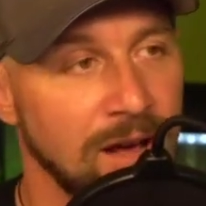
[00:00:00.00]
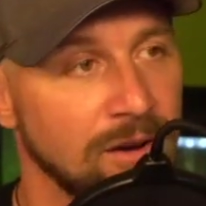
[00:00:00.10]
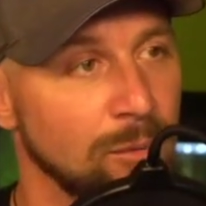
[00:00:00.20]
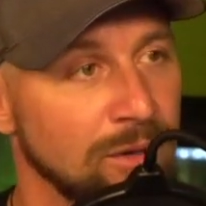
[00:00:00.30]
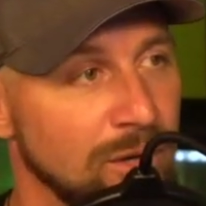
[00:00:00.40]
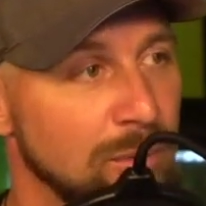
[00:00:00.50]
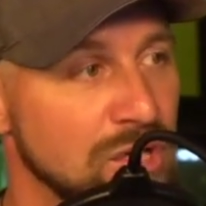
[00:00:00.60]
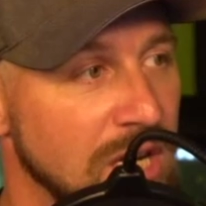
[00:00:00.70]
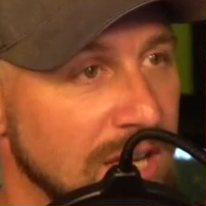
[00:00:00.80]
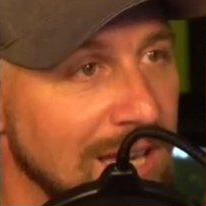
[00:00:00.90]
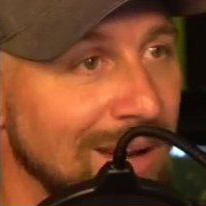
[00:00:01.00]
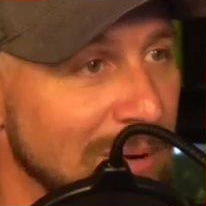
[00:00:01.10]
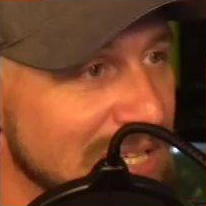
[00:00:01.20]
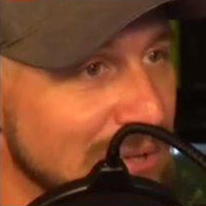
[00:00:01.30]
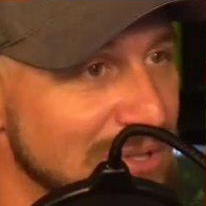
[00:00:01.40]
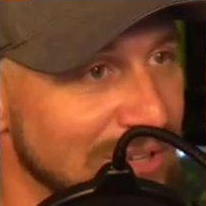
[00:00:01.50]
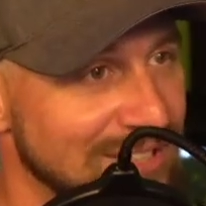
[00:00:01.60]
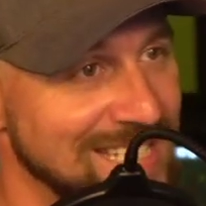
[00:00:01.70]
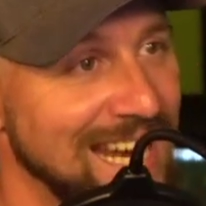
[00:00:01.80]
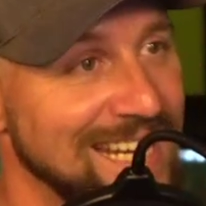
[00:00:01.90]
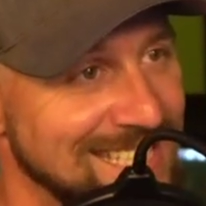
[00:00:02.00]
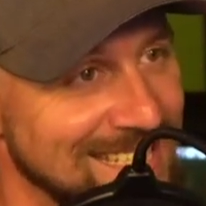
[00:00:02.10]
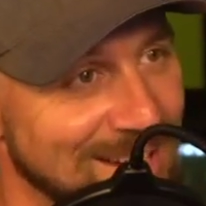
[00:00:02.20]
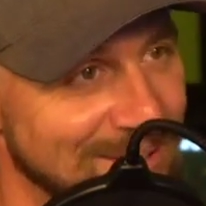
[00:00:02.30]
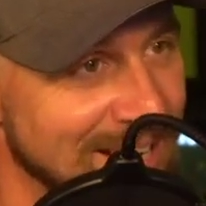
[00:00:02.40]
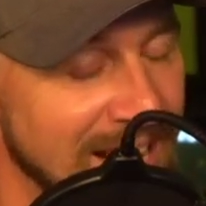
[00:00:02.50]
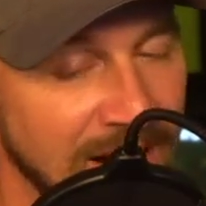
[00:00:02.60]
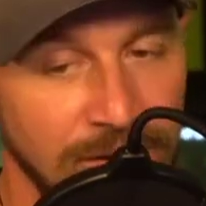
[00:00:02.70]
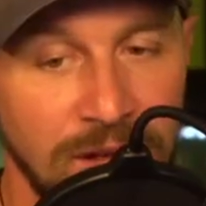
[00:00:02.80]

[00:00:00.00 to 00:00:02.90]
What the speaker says: I really do appreciate it. Can't wait to go turn this AC on right now.